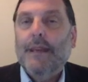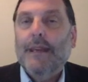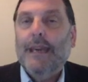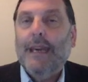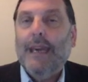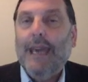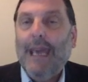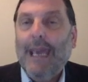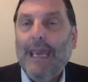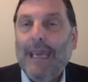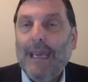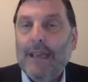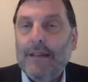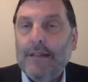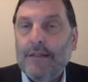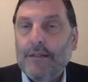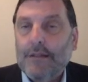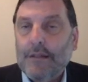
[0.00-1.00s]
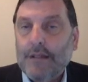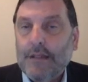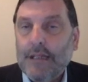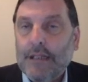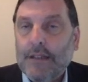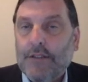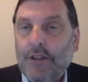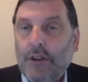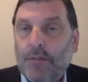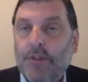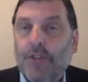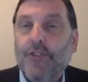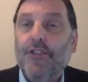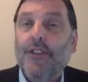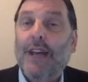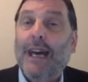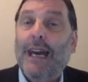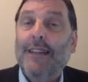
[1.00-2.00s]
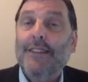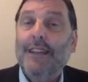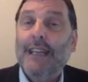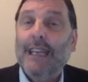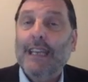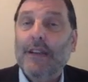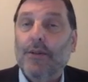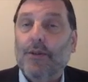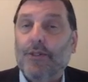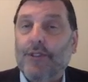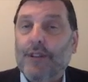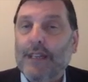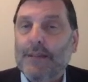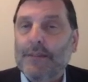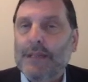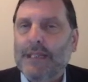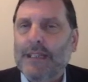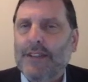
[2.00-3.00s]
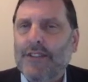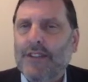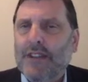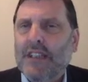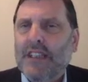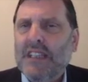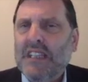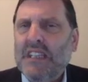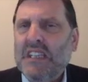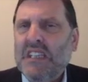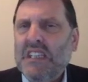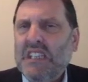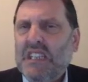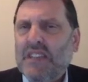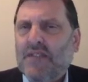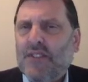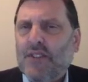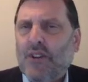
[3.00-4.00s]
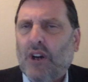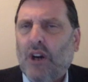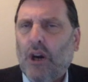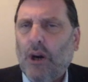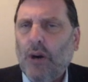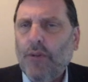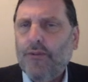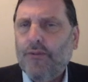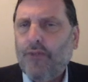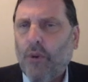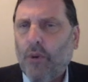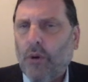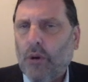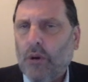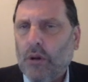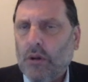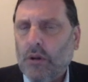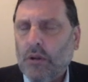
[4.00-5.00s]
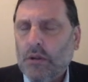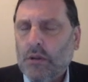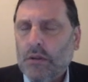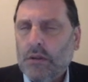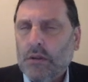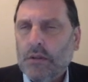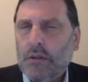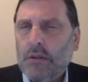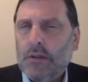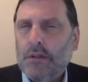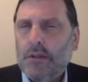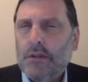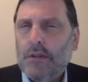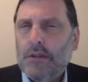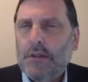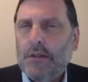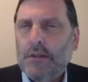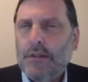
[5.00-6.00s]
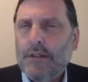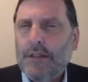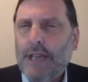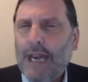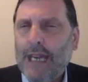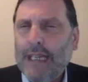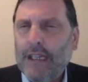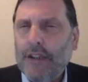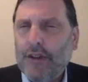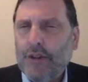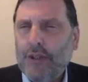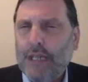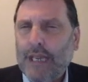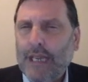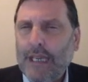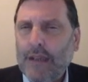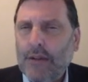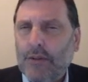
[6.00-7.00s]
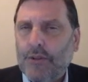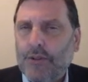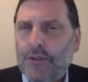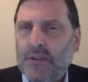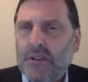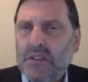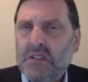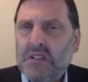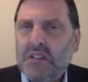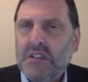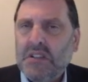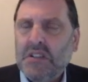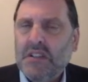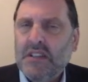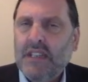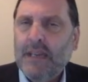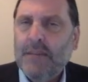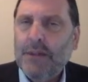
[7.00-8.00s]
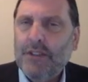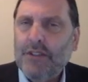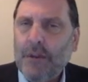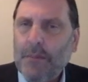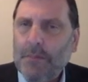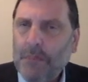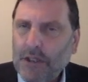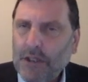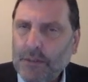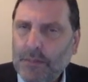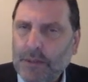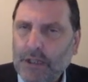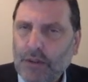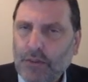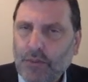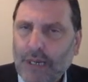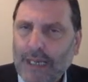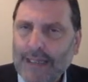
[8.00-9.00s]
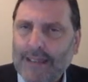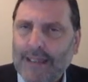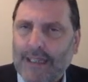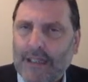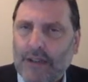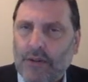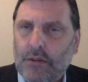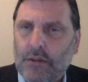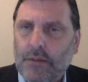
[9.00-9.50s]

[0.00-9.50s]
and in terms of sides and angles. That means if they're all four 90 degree angles, that means it must be a rectangle.